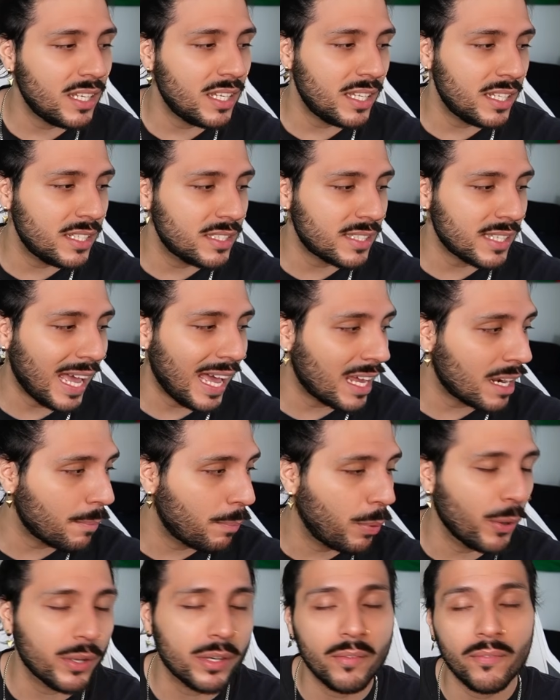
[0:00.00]
is at a
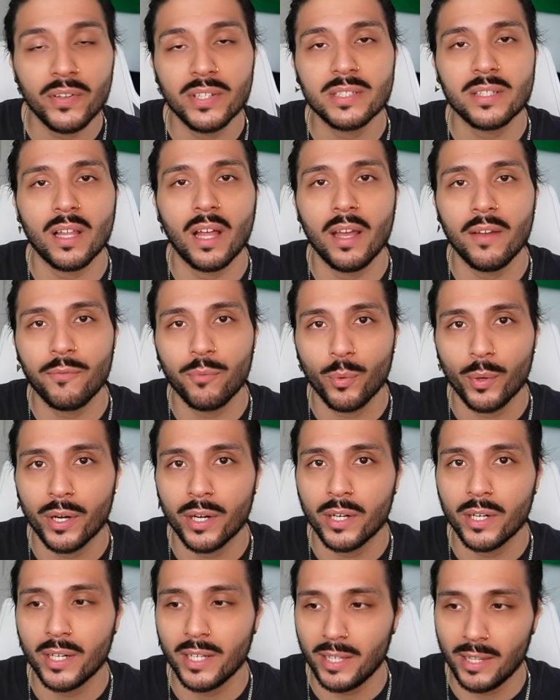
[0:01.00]
point of his life
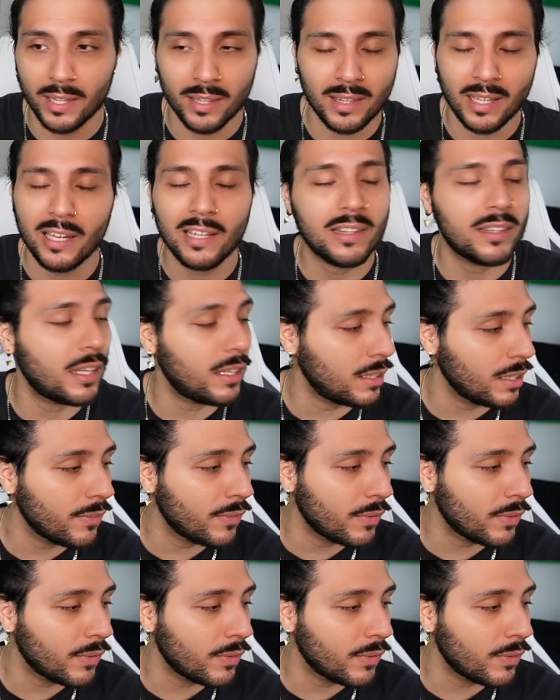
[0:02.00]
where they live